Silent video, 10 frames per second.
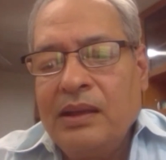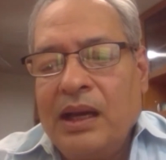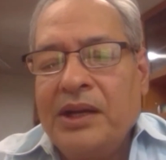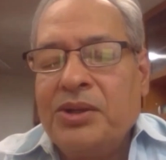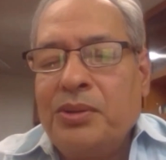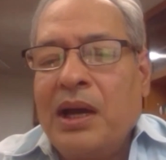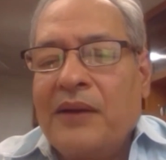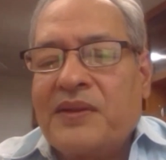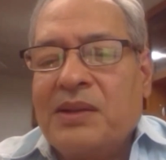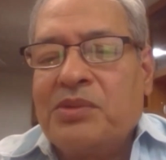I do
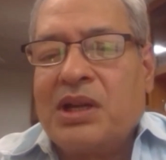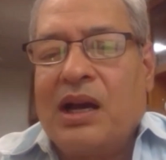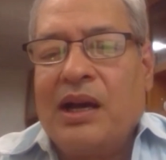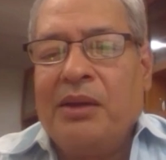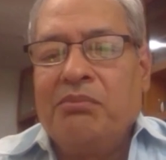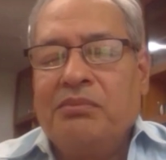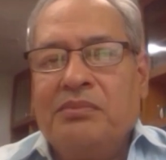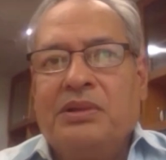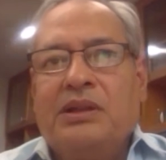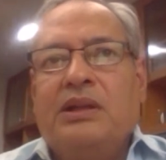have some time,
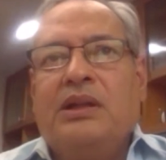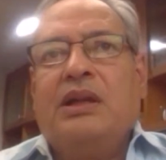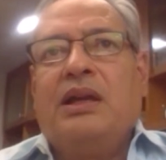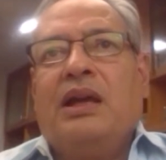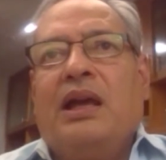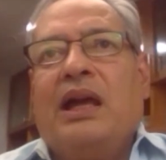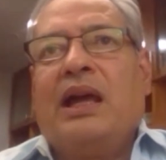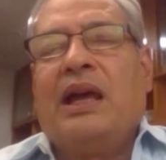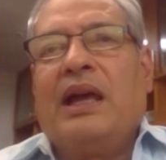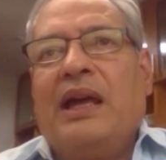
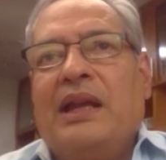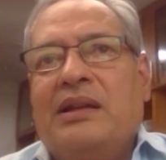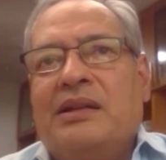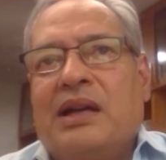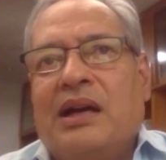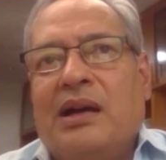and